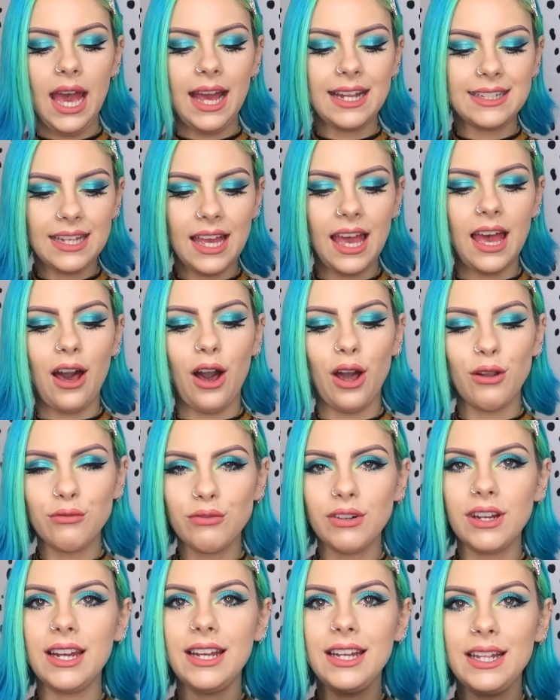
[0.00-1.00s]
And yeah, I
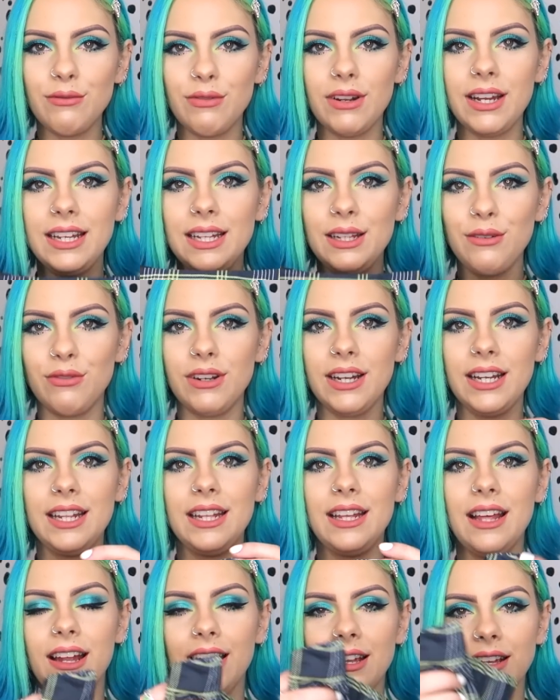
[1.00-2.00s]
really, really,
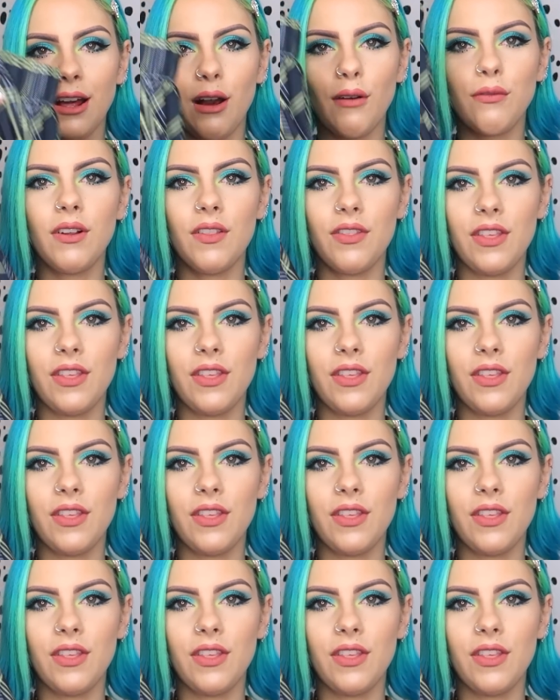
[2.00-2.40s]
really love